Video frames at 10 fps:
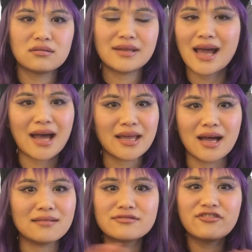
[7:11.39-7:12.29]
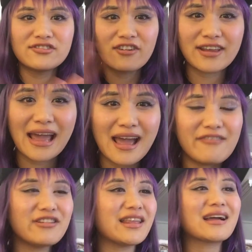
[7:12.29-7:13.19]
Yeah. Forget
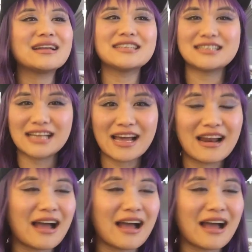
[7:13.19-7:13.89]
everything I just said.